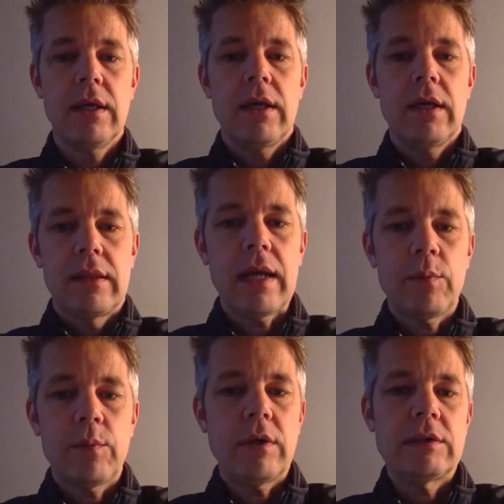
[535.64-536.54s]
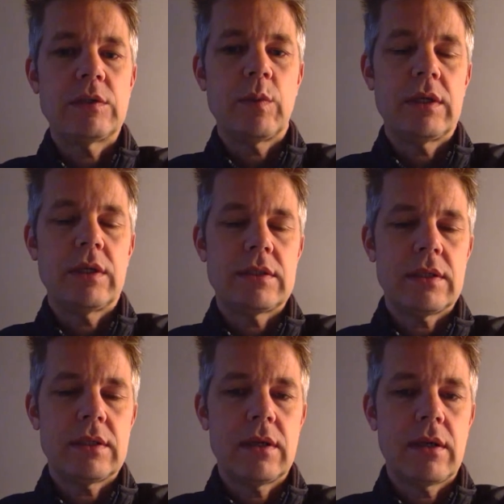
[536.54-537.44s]
that was what
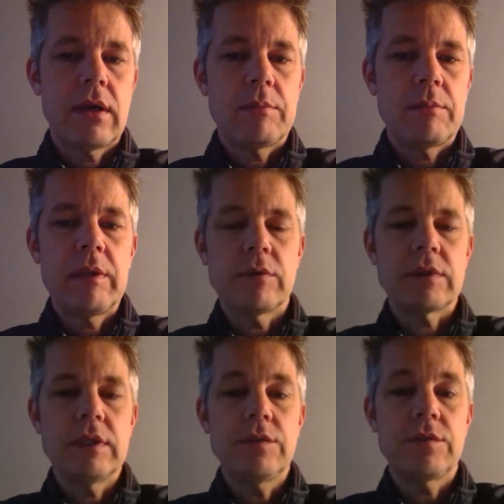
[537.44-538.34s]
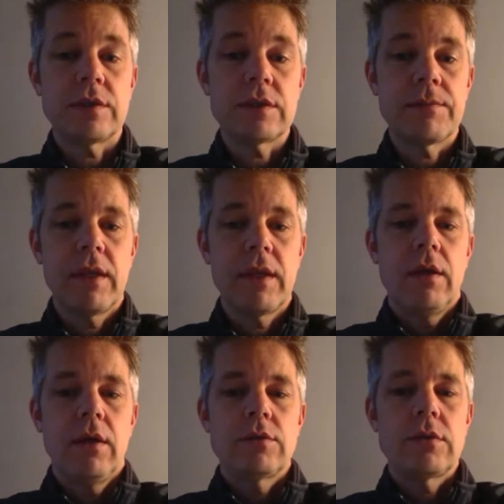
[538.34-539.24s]
got people's interest.
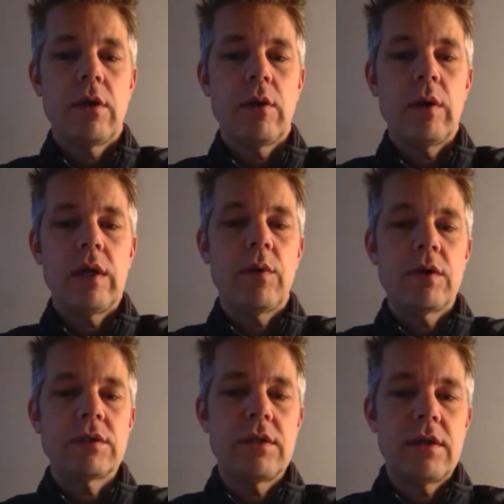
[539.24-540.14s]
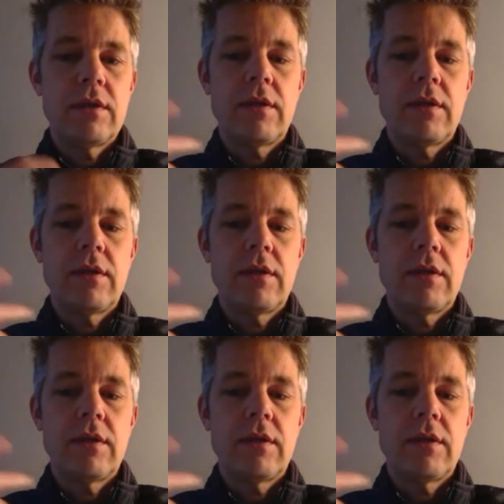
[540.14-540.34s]
So it was the